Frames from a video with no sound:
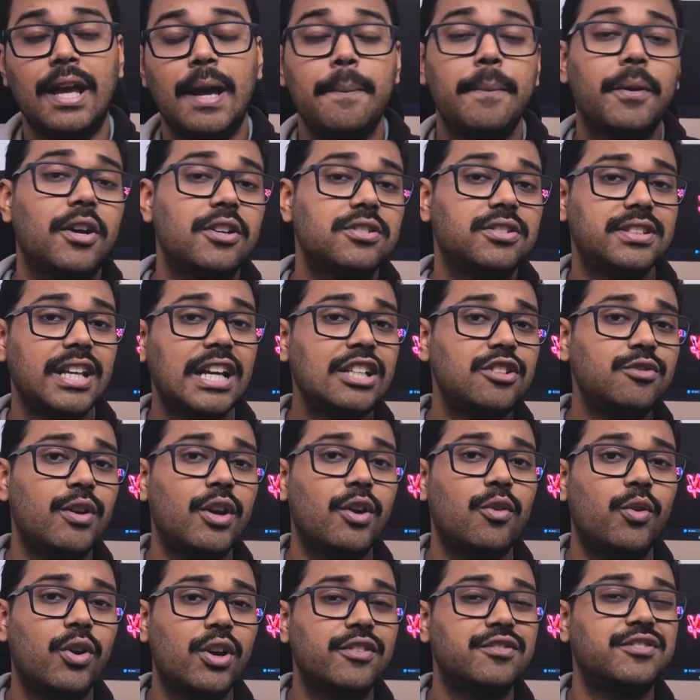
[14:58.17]
Because that's where
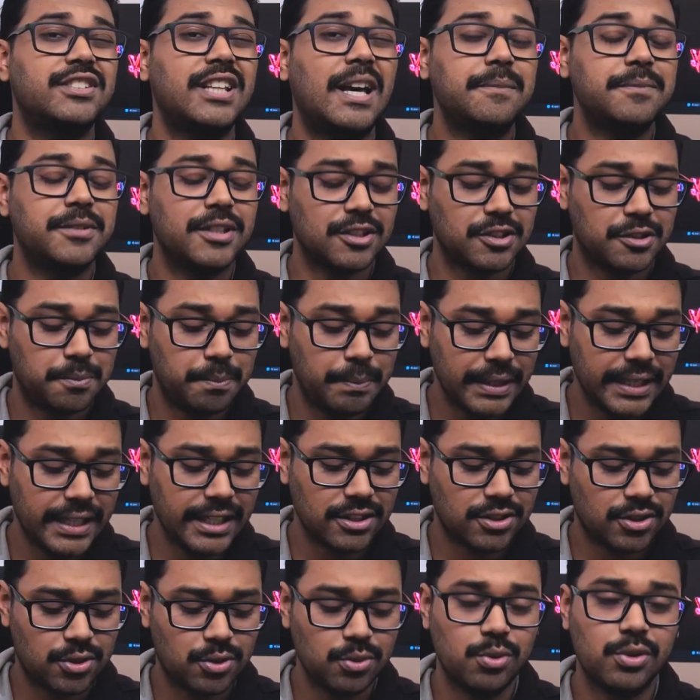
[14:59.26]
one of Samsung's
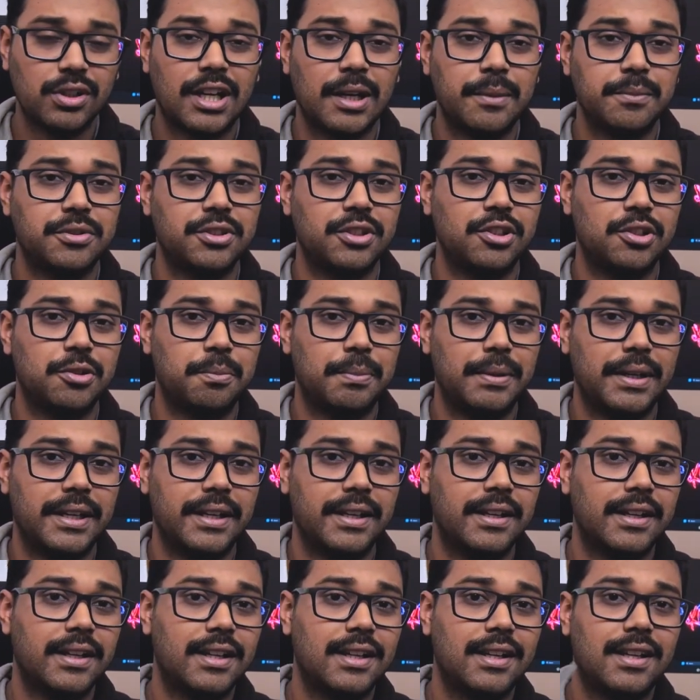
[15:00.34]
biggest tools comes into play.
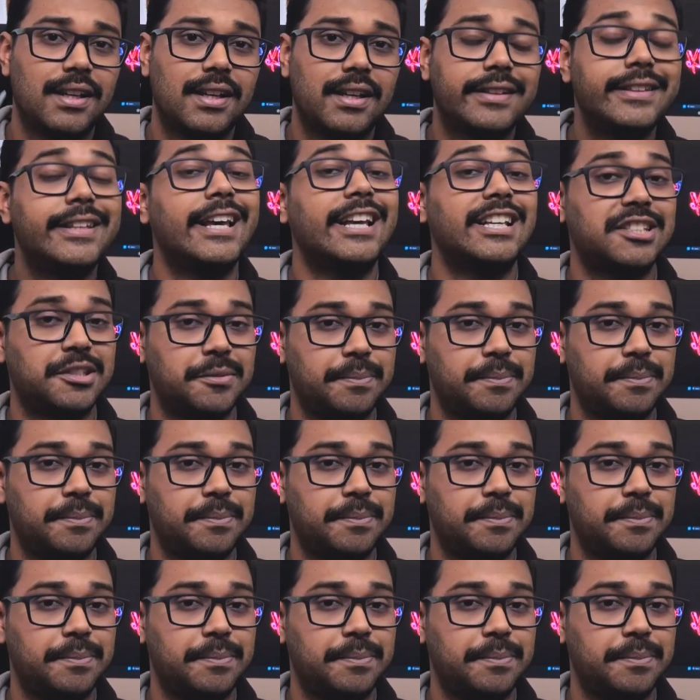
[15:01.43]
The S